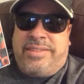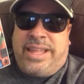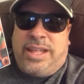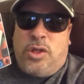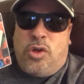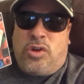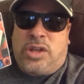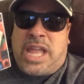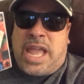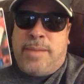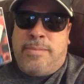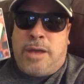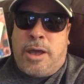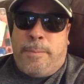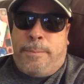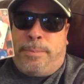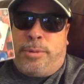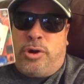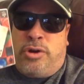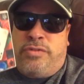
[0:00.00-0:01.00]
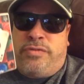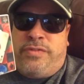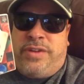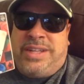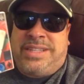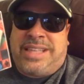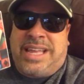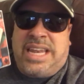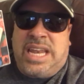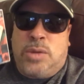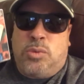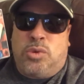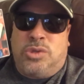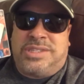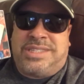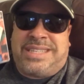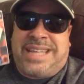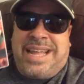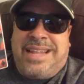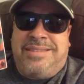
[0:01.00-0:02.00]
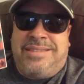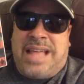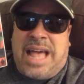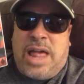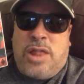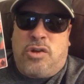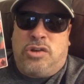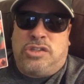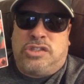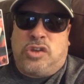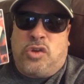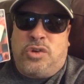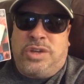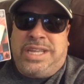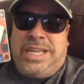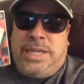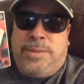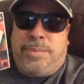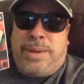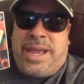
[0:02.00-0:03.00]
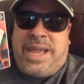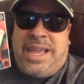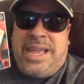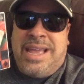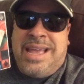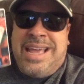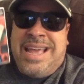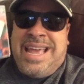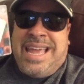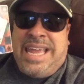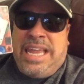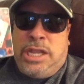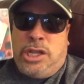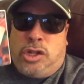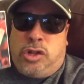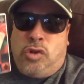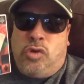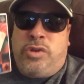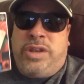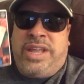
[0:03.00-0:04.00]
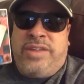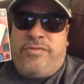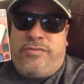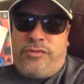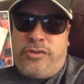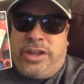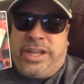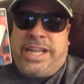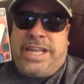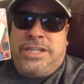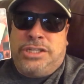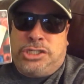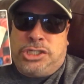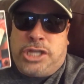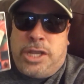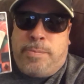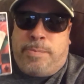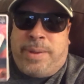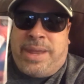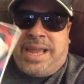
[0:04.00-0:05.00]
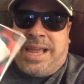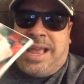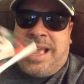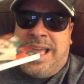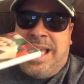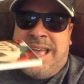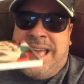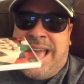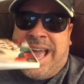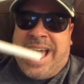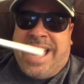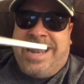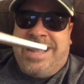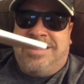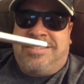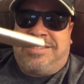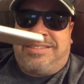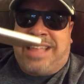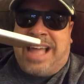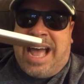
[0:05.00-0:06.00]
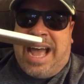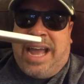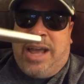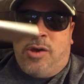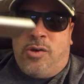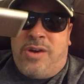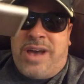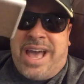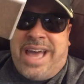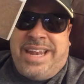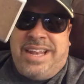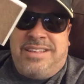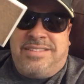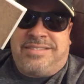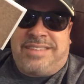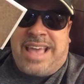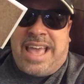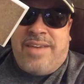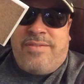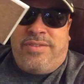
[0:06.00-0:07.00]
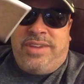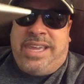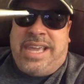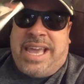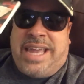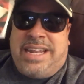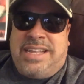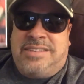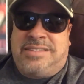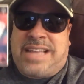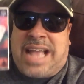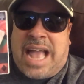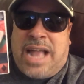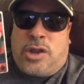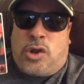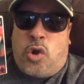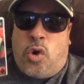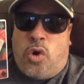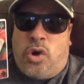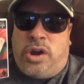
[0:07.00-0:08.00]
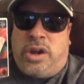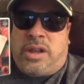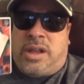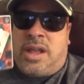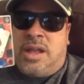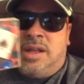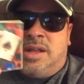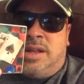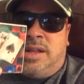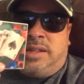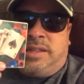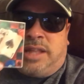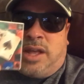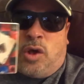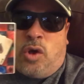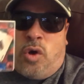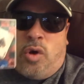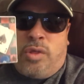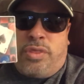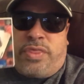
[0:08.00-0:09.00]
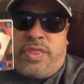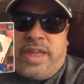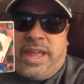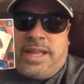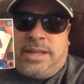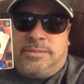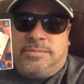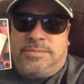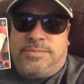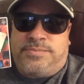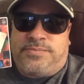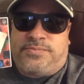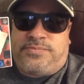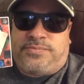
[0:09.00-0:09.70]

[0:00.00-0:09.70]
They all came out perfect and it was $10 on eBay, including freaking shipping and it's tile and it's heavy and it's got cork, the whole thing.